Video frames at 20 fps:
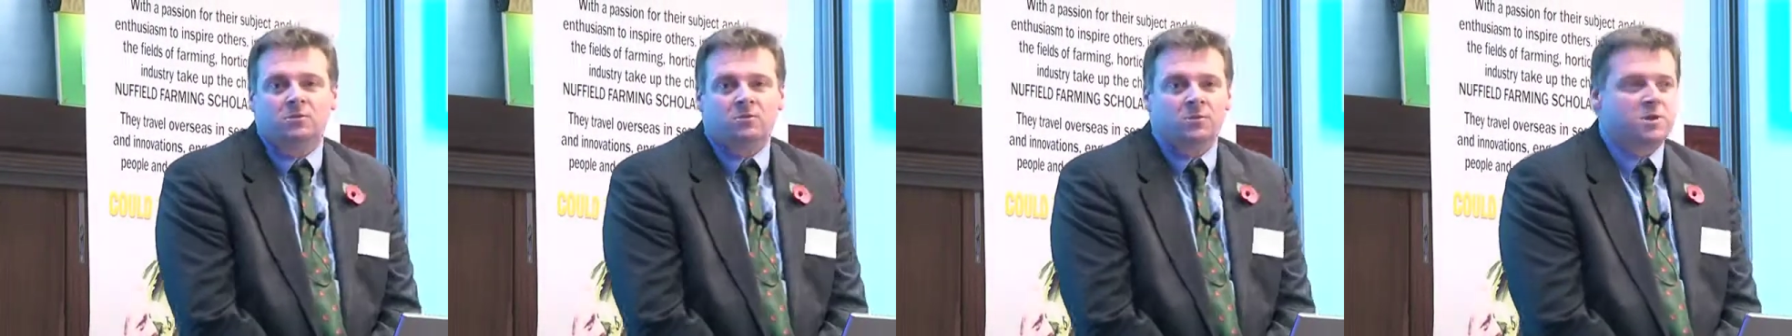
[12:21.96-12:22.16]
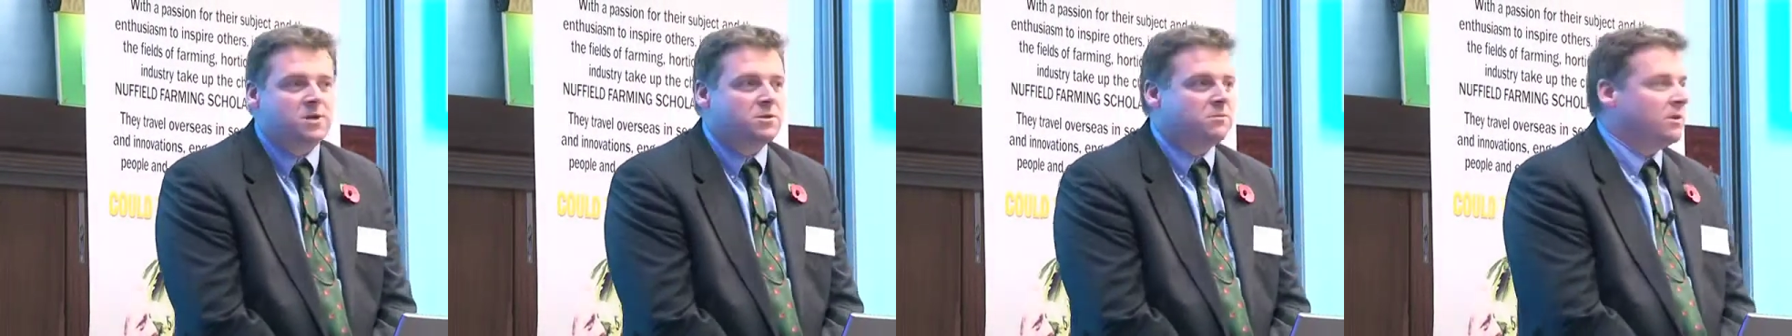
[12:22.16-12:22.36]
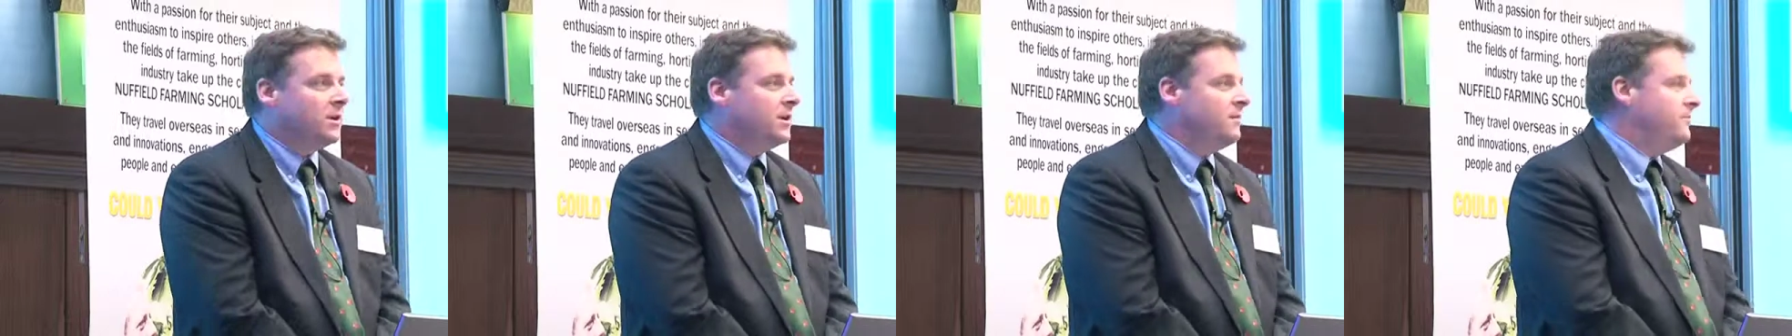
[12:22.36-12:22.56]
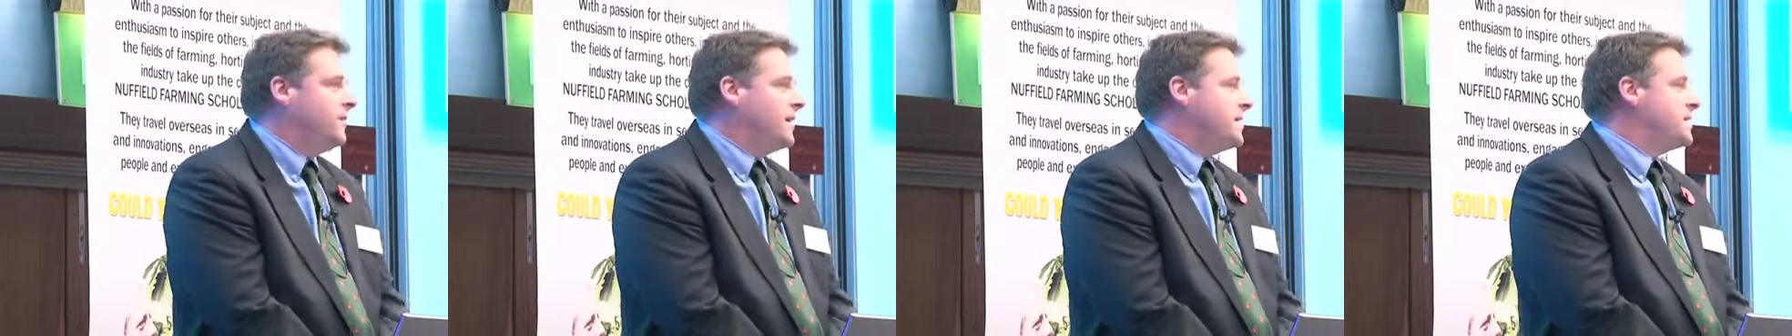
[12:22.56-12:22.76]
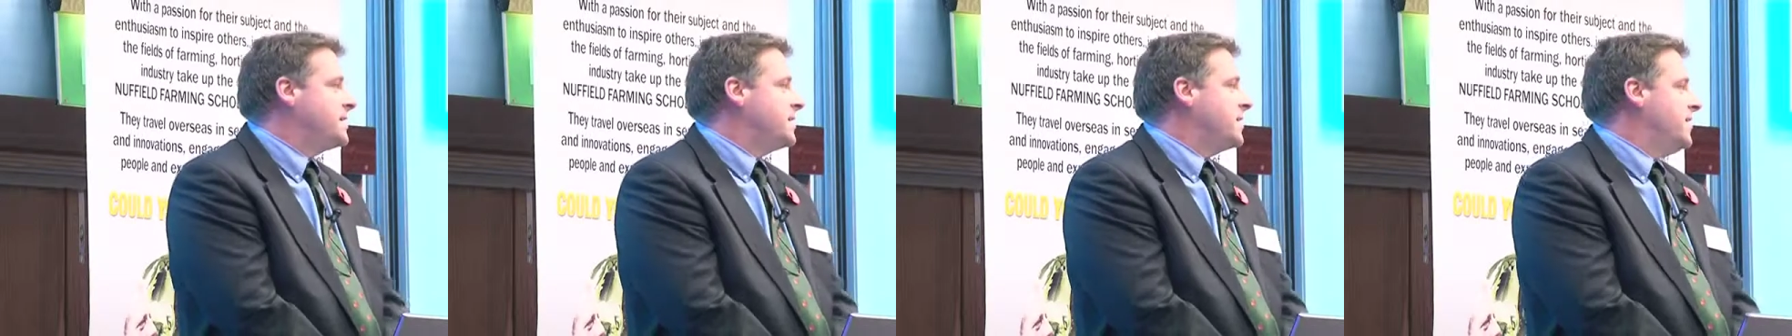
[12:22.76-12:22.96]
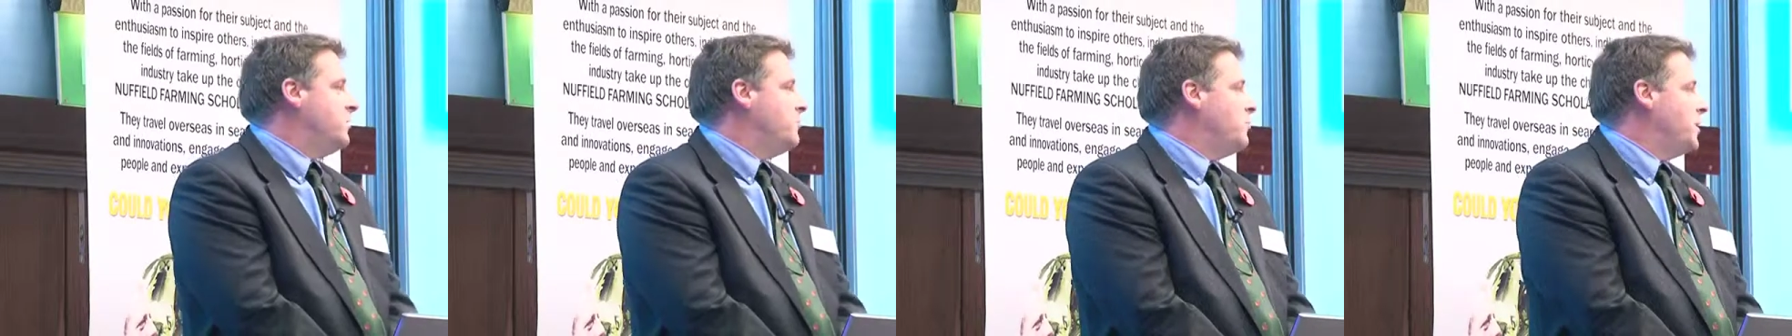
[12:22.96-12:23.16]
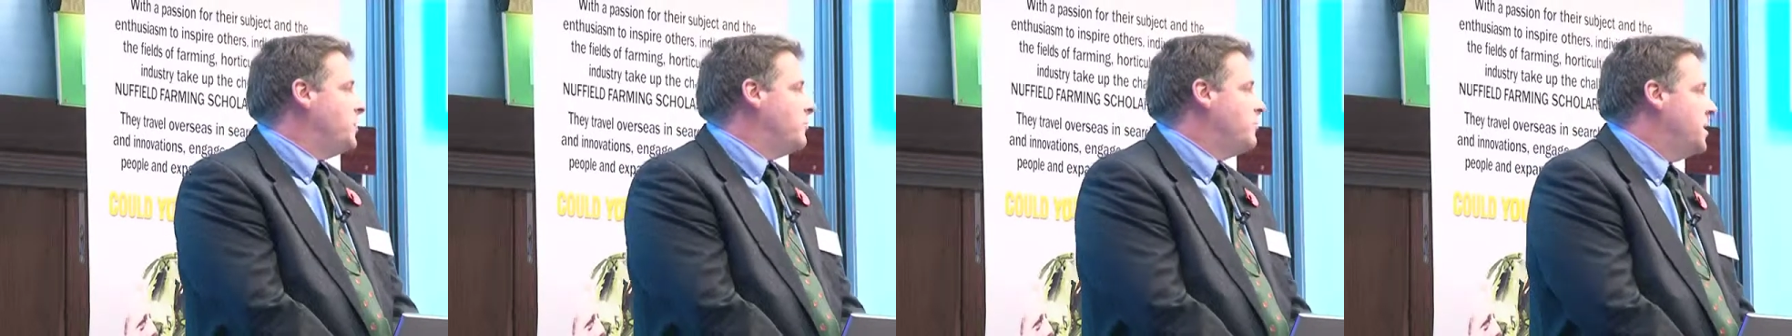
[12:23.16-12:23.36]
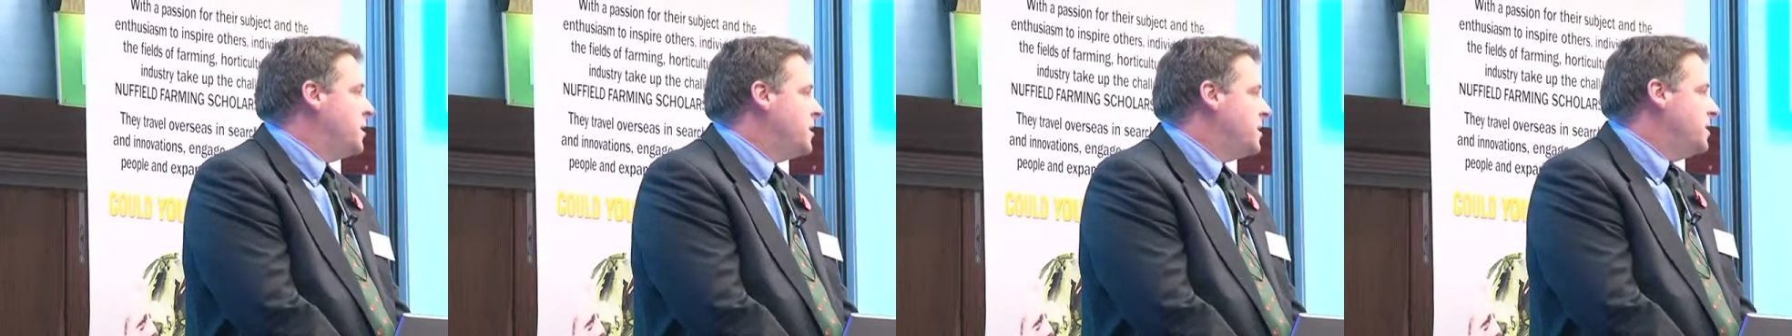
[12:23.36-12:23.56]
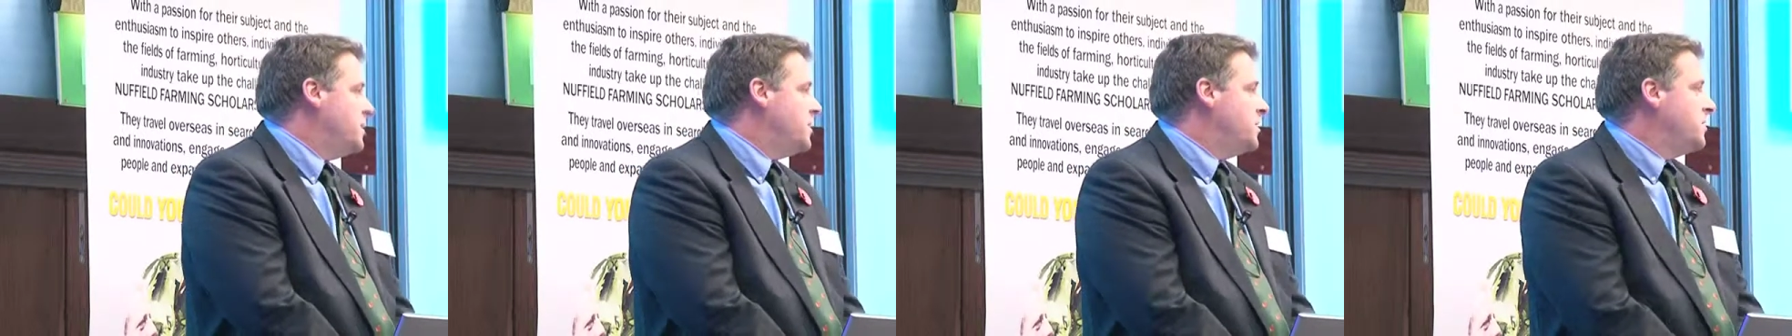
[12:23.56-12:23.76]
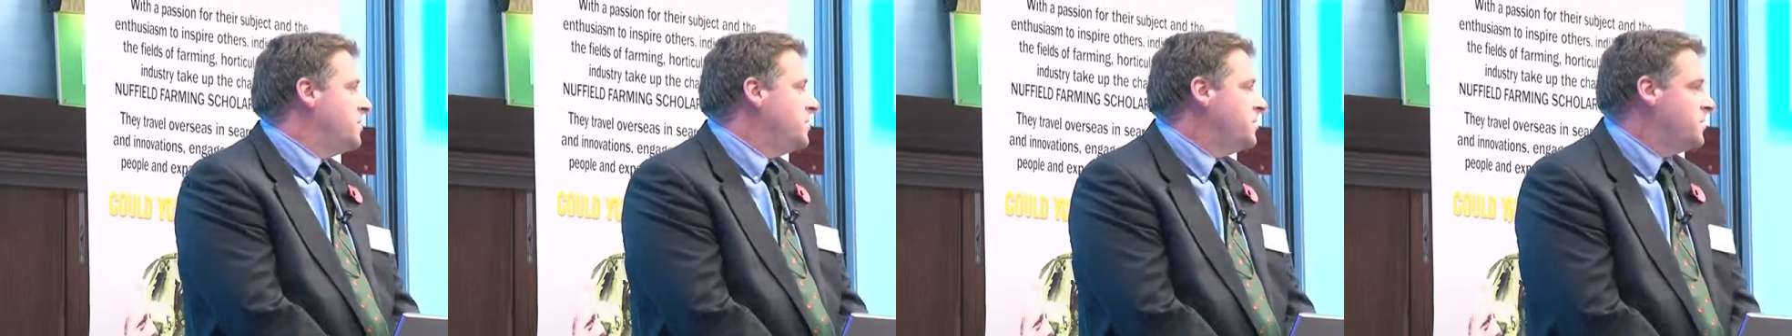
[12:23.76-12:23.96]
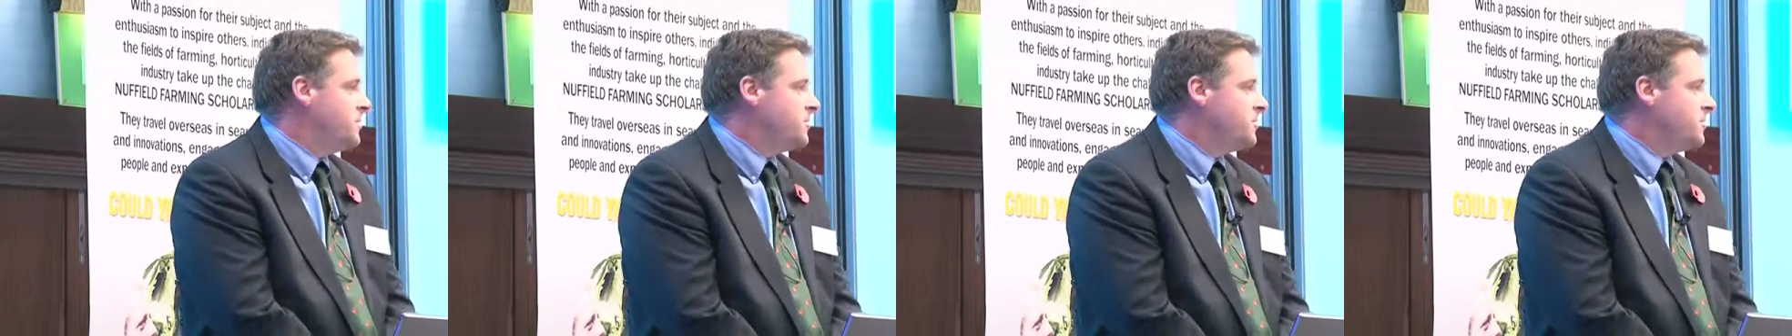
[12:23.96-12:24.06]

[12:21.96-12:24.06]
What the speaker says: which will investigate whether we can